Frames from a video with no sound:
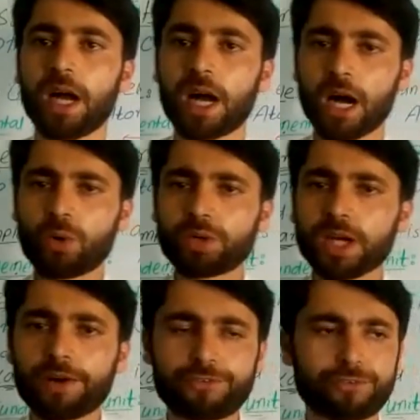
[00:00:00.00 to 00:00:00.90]
Out
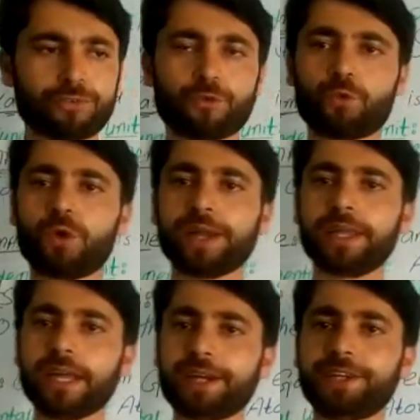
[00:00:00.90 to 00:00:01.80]
of
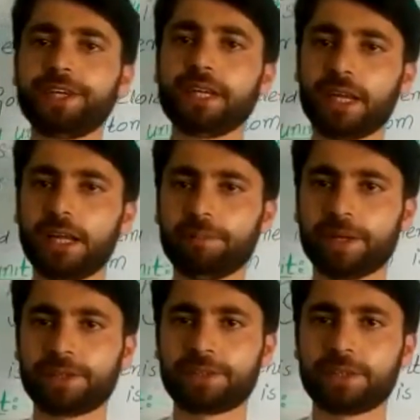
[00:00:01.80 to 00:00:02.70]
118
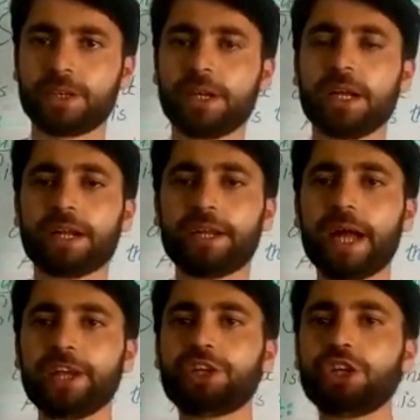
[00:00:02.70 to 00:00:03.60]
elements,
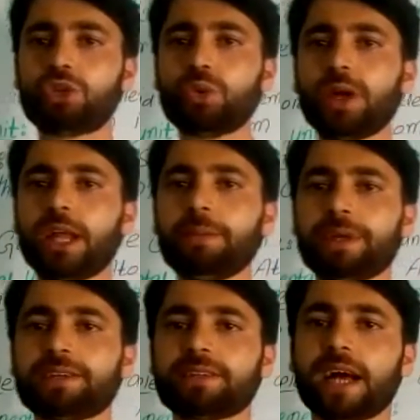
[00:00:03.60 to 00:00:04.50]
92
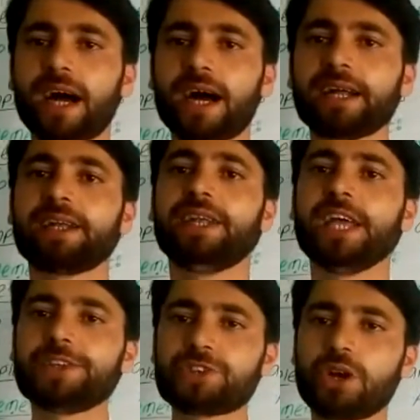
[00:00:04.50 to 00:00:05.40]
elements are
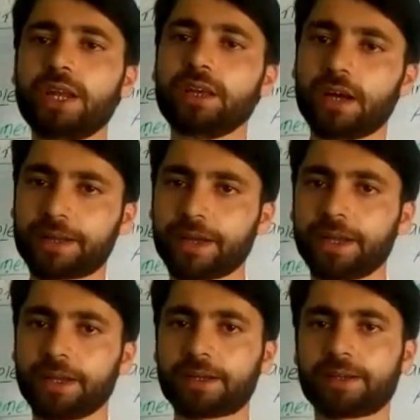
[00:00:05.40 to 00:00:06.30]
naturally
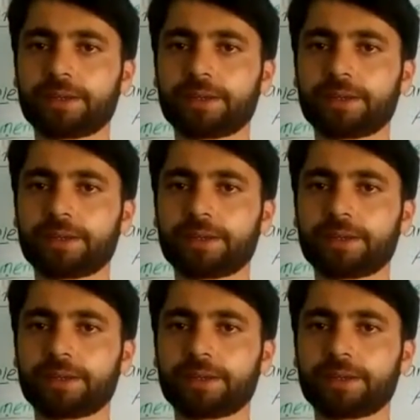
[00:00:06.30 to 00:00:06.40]
occurring.